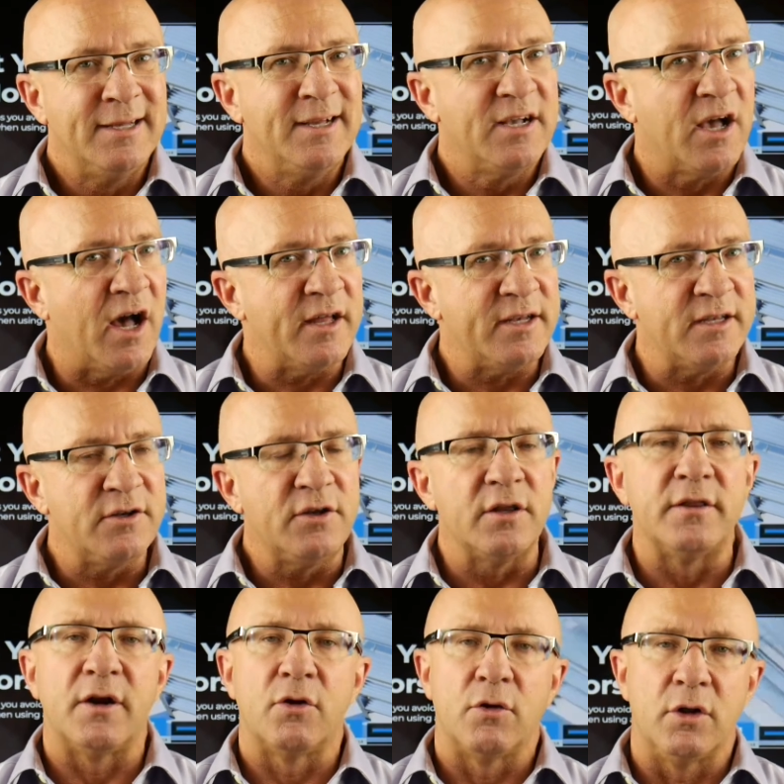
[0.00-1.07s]
cut into
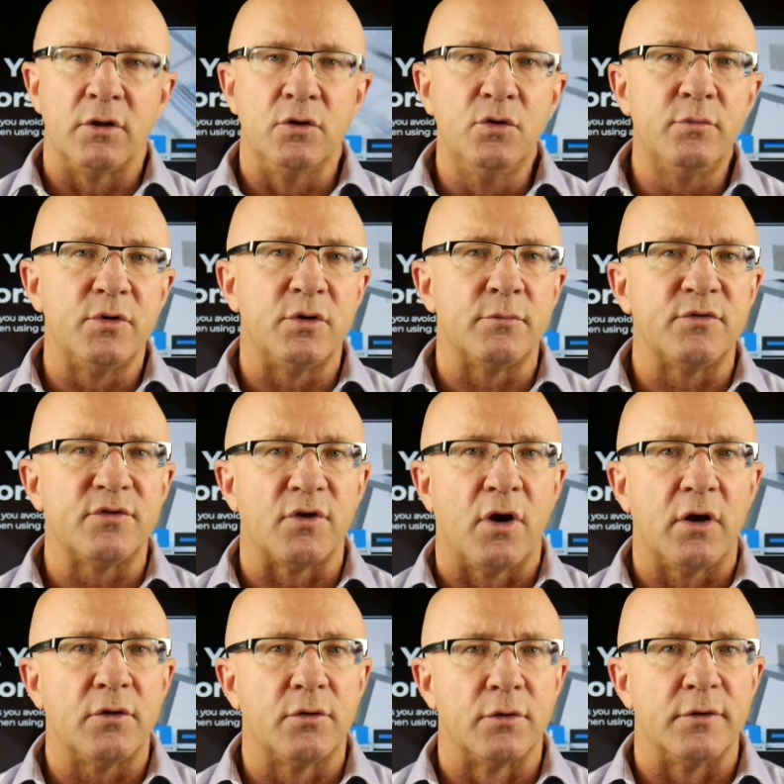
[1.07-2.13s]
their aluminum
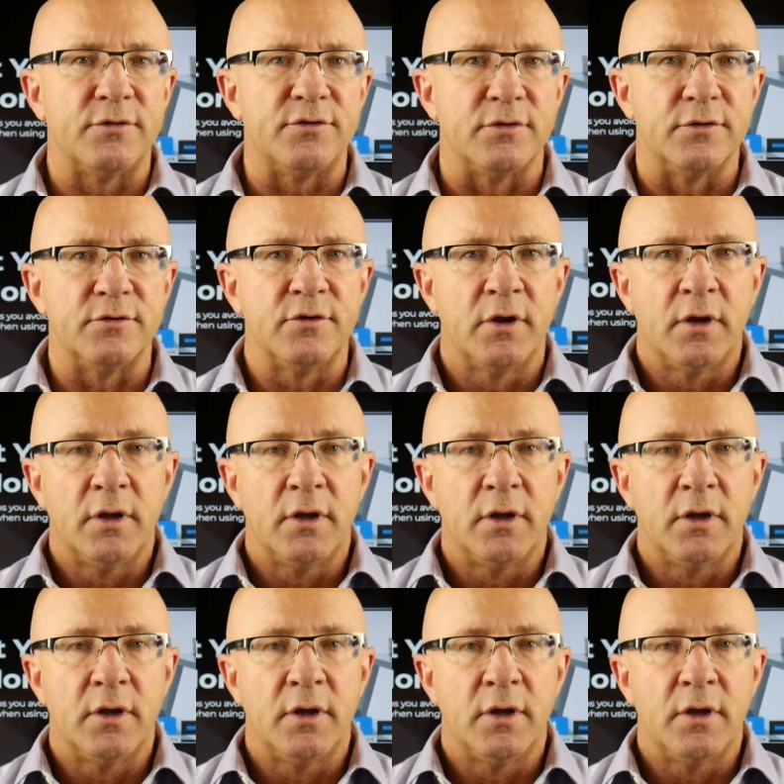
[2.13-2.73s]
sawhorses,